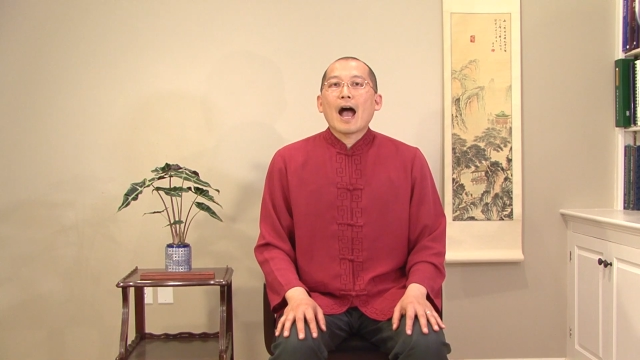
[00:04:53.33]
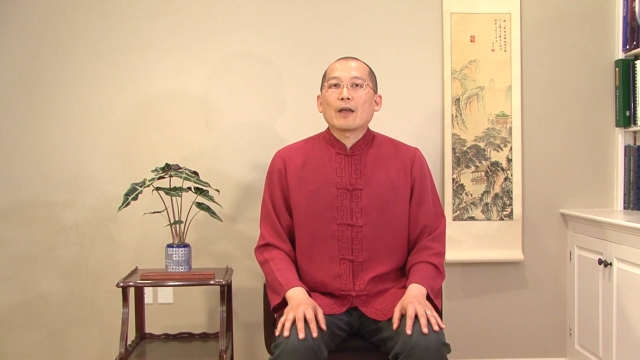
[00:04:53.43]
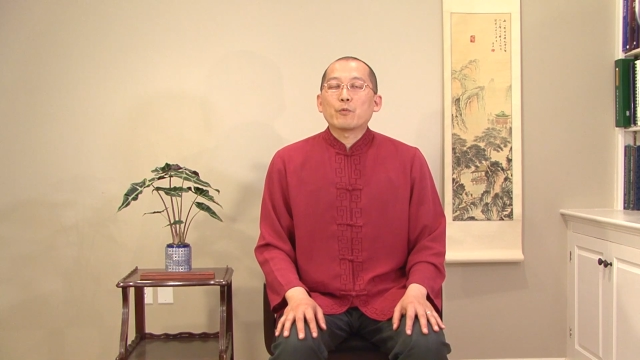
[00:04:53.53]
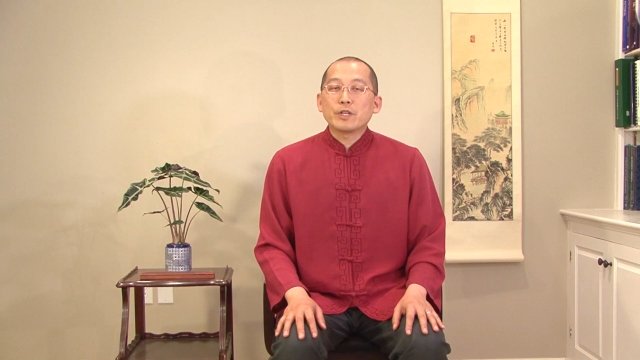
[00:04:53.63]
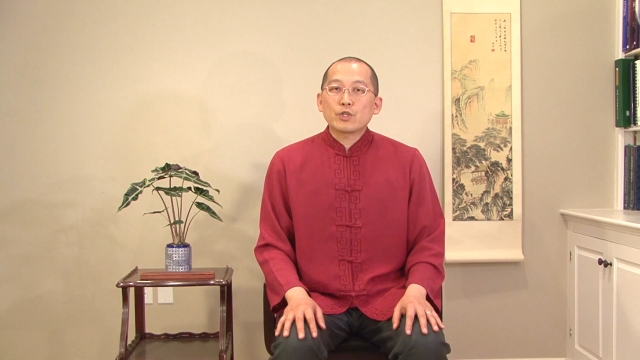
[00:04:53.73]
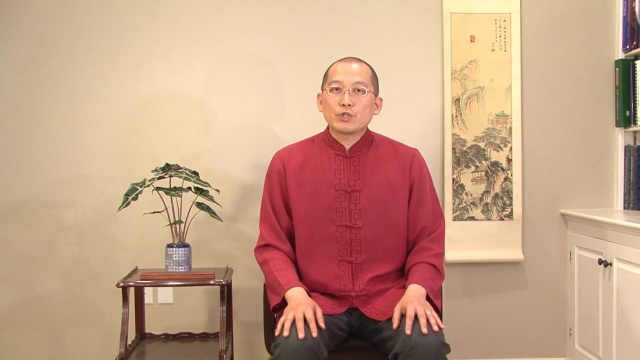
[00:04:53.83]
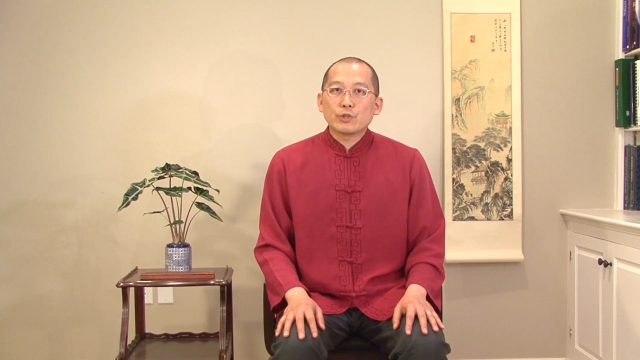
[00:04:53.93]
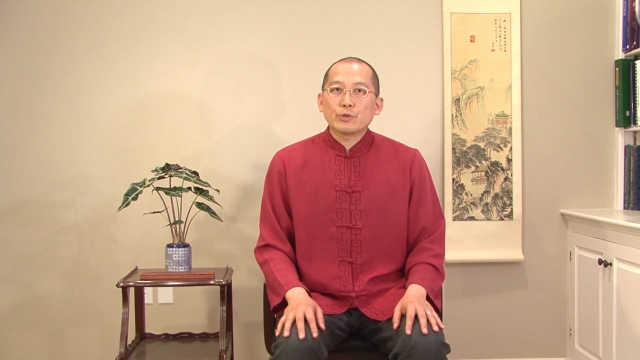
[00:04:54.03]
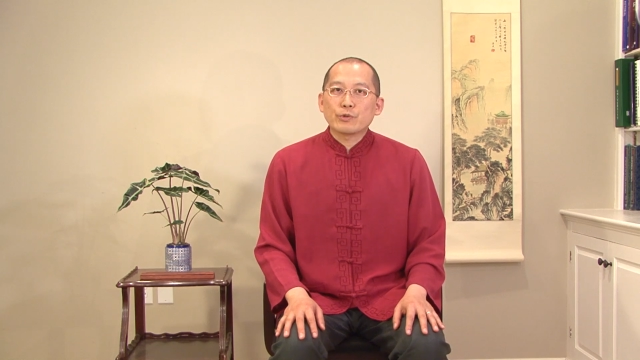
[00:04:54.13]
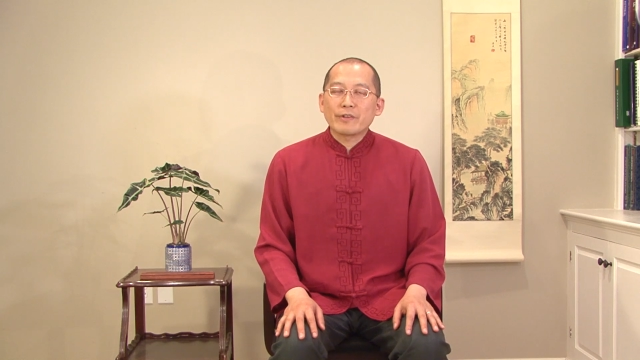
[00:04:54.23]
I wish
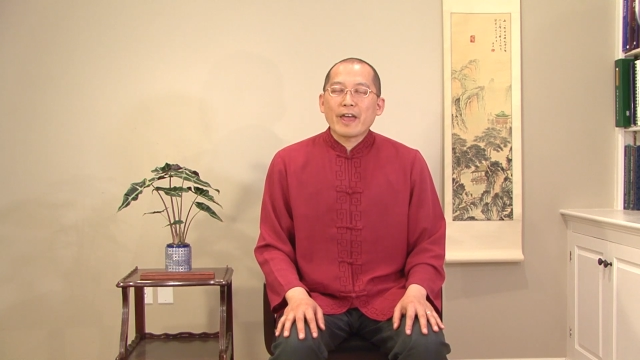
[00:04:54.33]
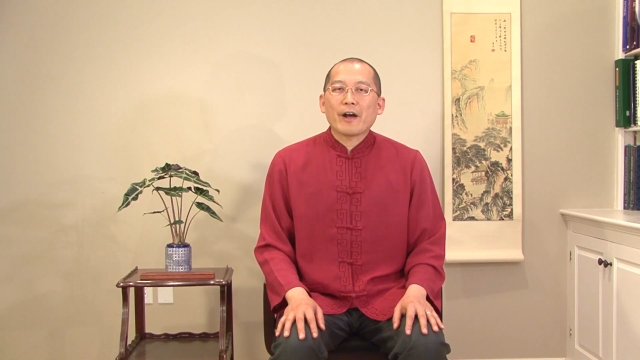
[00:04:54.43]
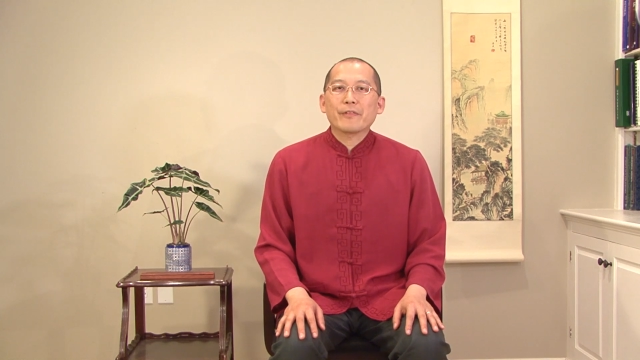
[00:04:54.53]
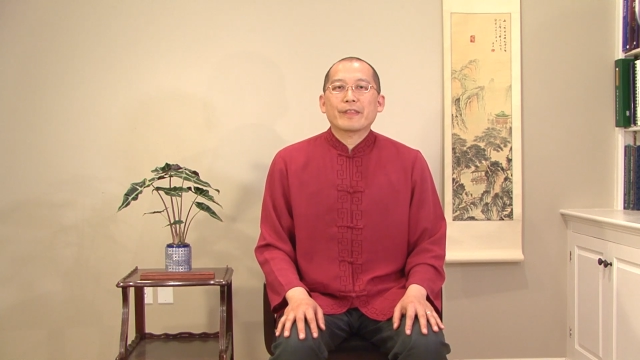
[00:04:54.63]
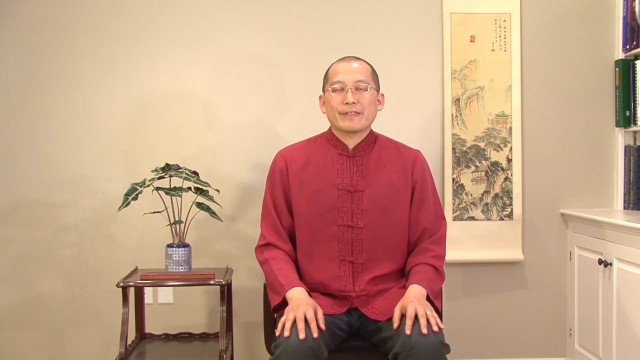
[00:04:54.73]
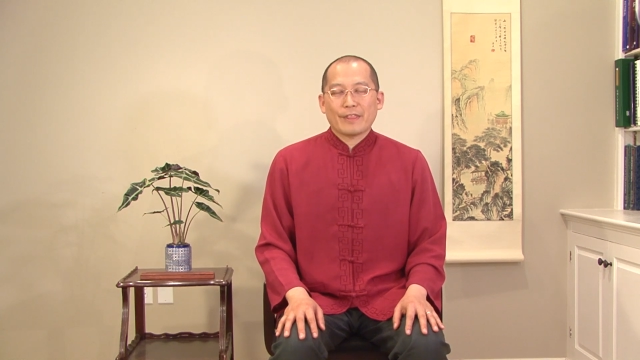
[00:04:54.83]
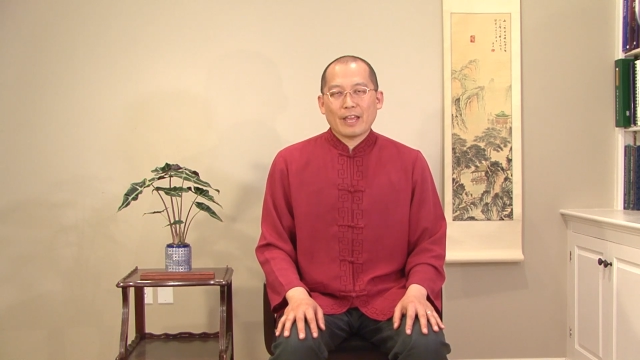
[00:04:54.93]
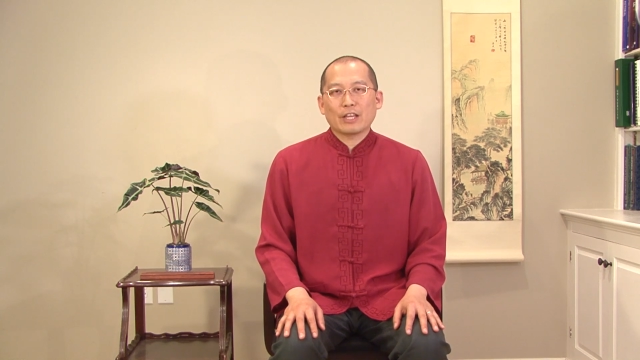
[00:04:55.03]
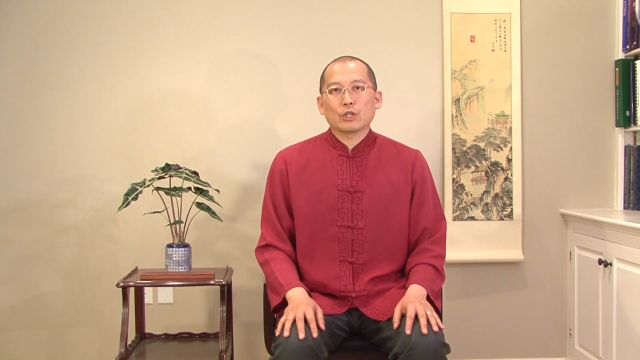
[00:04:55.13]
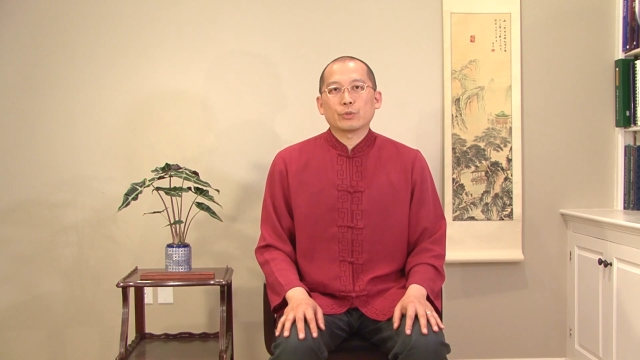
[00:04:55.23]
you good health.
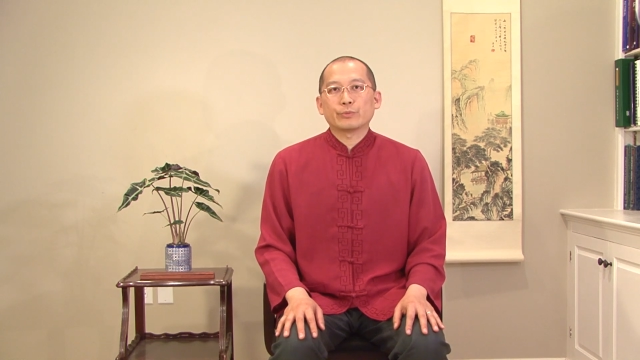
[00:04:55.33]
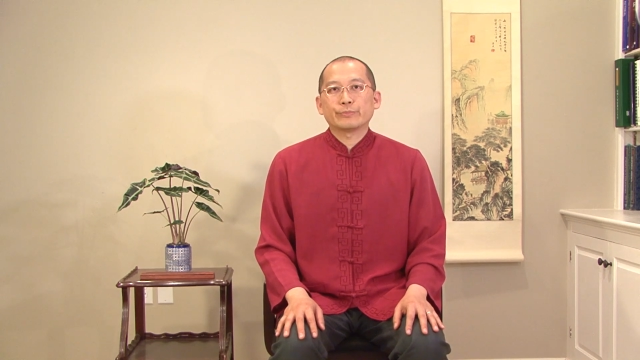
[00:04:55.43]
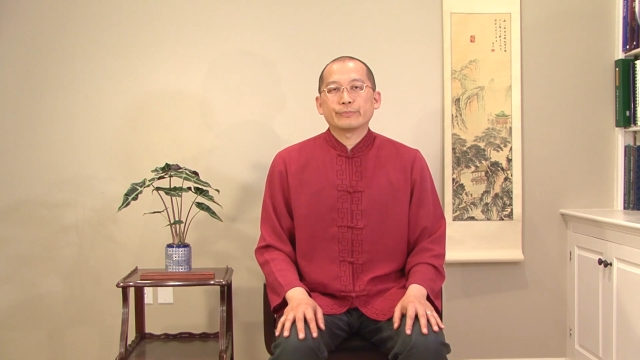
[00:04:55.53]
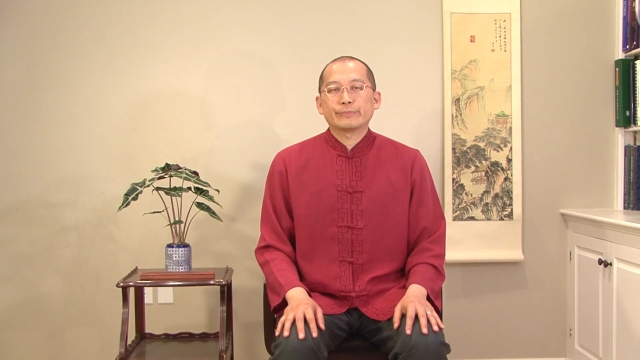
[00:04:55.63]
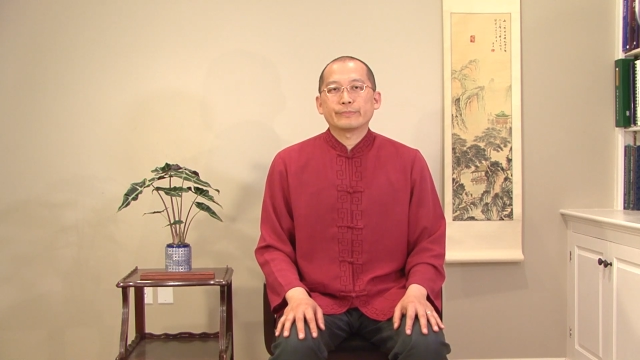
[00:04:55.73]
Thank you.